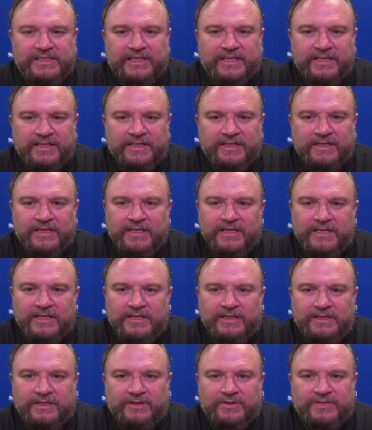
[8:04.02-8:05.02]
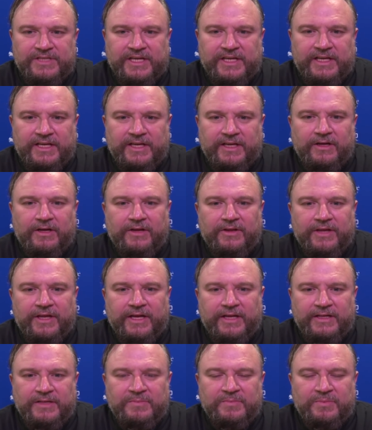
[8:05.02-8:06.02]
And, you know, taking all
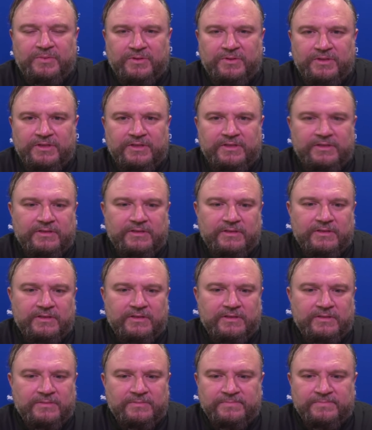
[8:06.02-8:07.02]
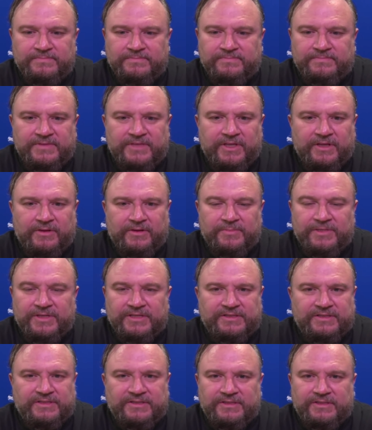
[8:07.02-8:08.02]
that input, you know, the
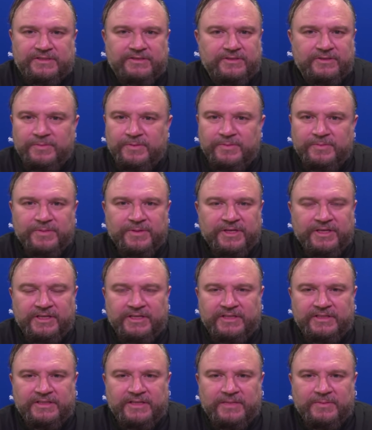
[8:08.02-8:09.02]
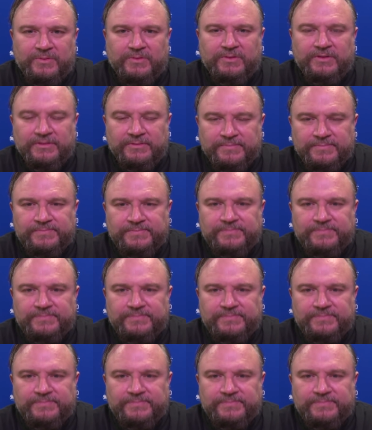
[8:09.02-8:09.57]
best decision will be made at that point.